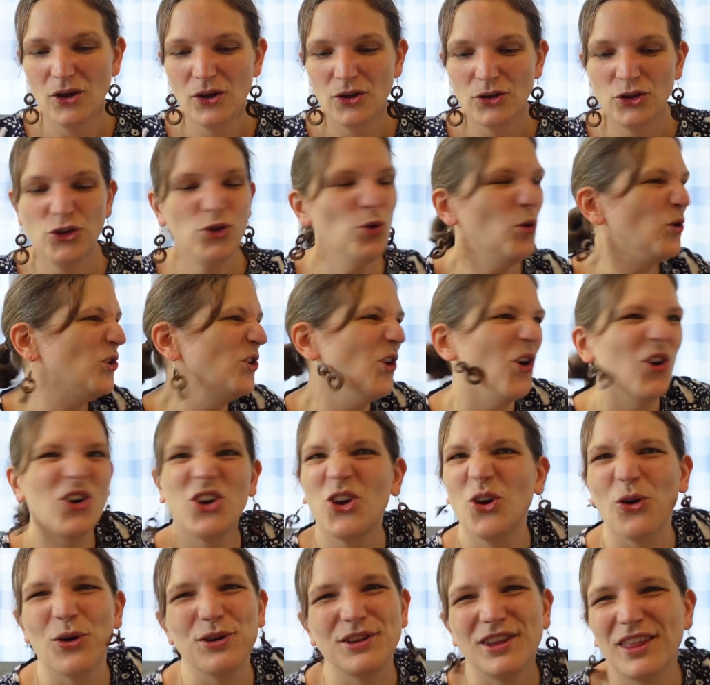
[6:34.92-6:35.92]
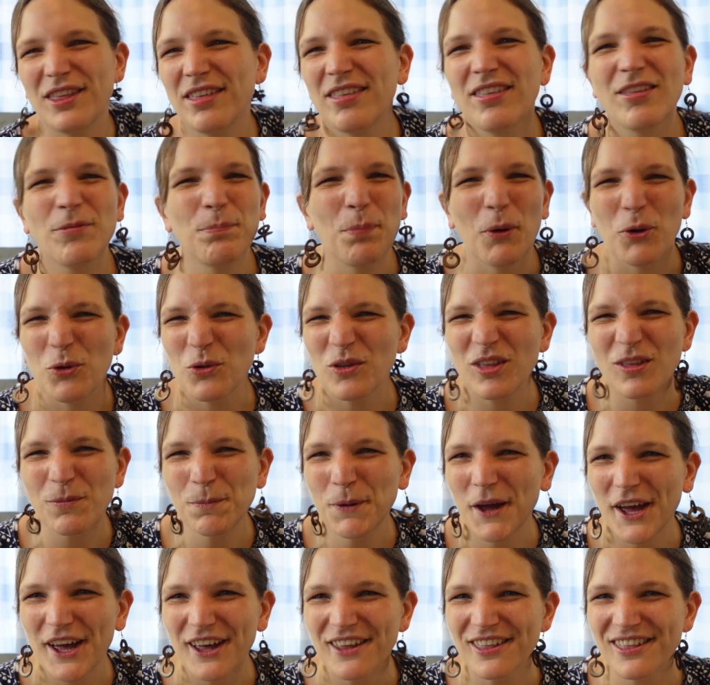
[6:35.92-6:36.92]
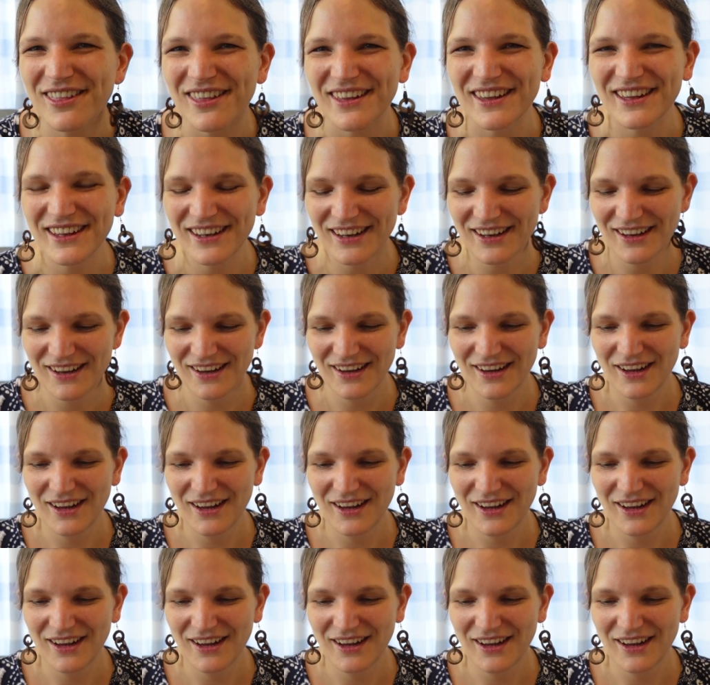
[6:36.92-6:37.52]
You're not God's spokesperson.